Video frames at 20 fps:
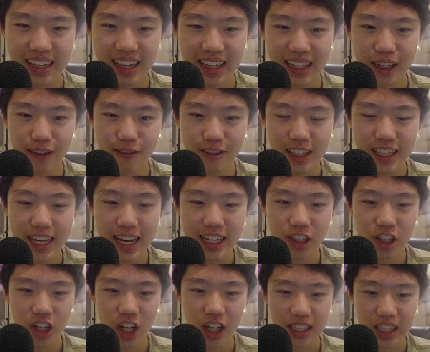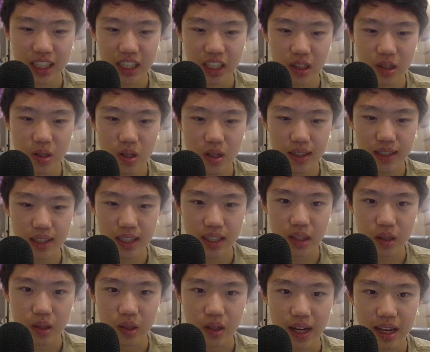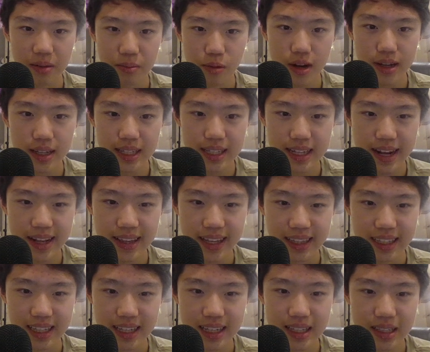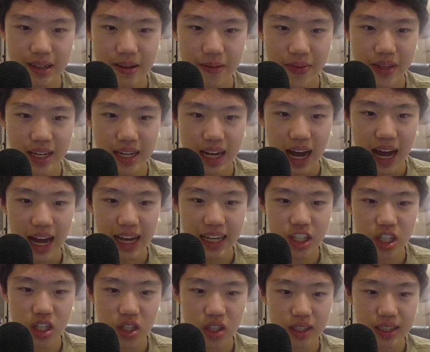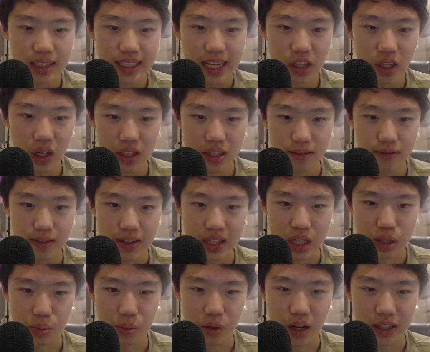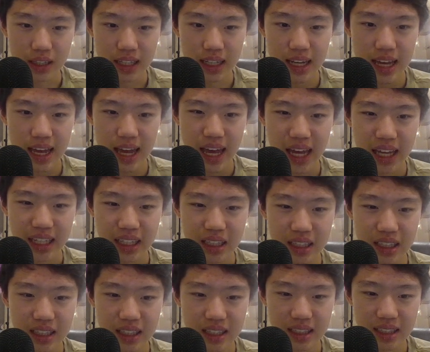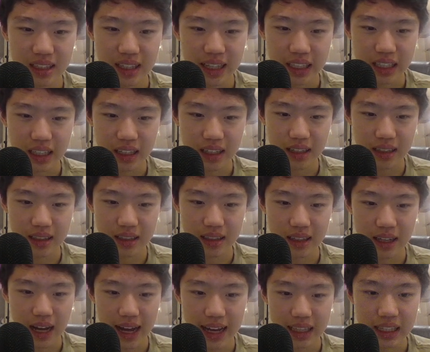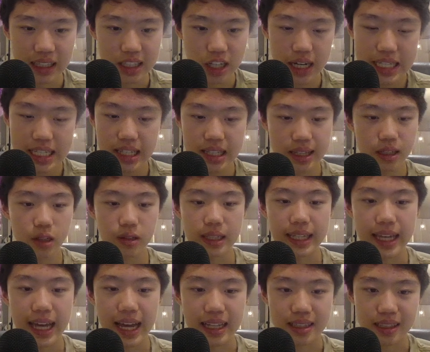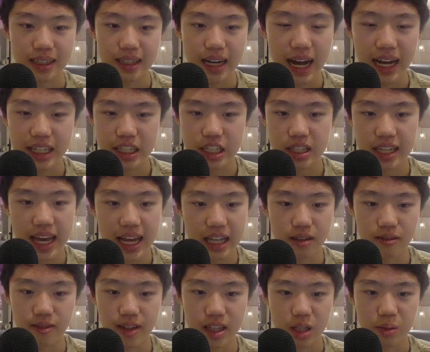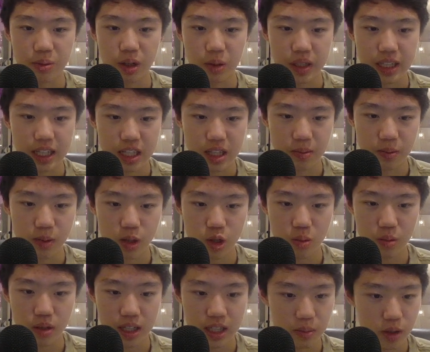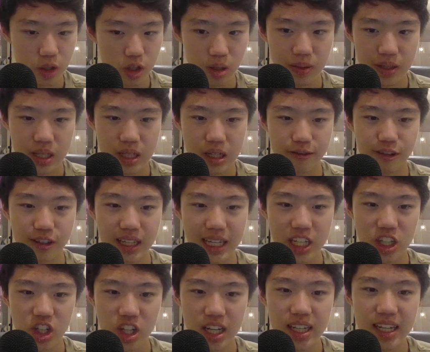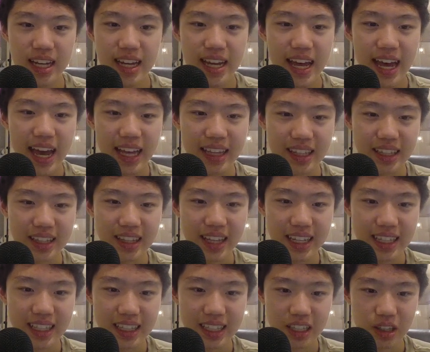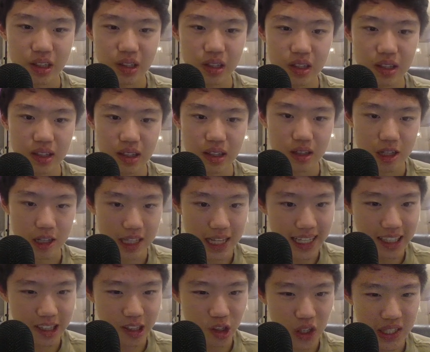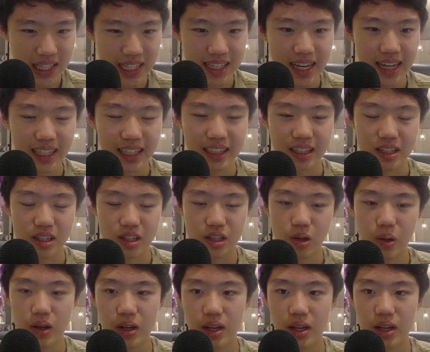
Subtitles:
if he had gone here, here, and brought his knight like this, I just cannot defend this pawn. And, like, I just literally can't. I just can't defend this pawn because his bishop is covering h8, and the knight here, there's a knight here, is attacking this. So